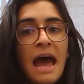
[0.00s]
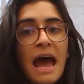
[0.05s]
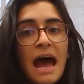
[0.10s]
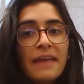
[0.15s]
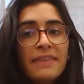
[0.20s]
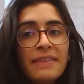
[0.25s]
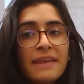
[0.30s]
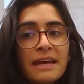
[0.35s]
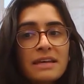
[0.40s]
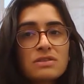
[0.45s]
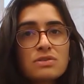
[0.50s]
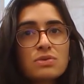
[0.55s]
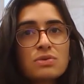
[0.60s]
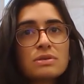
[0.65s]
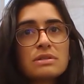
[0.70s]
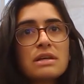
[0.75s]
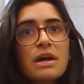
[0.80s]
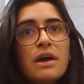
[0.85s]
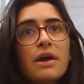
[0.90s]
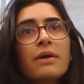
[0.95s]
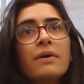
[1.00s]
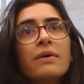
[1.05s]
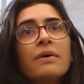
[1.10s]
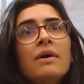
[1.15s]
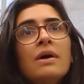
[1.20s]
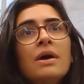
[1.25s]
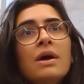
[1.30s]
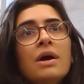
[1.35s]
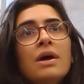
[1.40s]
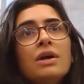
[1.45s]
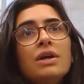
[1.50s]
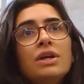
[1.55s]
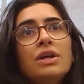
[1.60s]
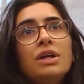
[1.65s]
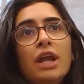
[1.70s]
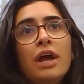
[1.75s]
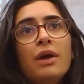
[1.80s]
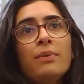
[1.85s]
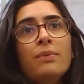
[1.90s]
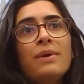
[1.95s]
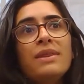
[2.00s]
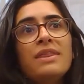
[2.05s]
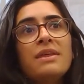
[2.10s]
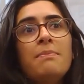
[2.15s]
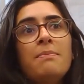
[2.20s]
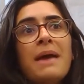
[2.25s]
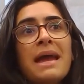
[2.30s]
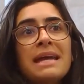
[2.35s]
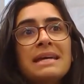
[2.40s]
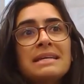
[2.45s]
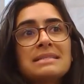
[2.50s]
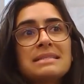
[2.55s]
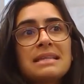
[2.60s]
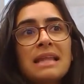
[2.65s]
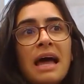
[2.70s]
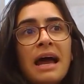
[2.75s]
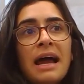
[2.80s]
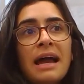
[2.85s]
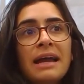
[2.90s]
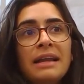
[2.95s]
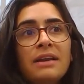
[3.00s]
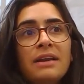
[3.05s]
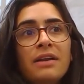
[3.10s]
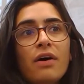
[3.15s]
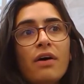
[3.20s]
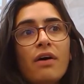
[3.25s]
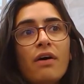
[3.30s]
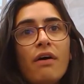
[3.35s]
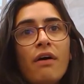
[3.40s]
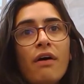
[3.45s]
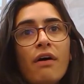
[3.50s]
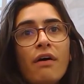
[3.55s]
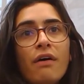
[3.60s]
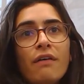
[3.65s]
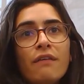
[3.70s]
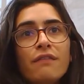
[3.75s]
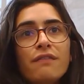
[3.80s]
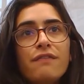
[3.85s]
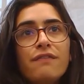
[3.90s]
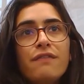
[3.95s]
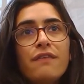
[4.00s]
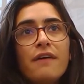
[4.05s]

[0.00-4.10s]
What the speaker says: And that's also, you know, with a baseline of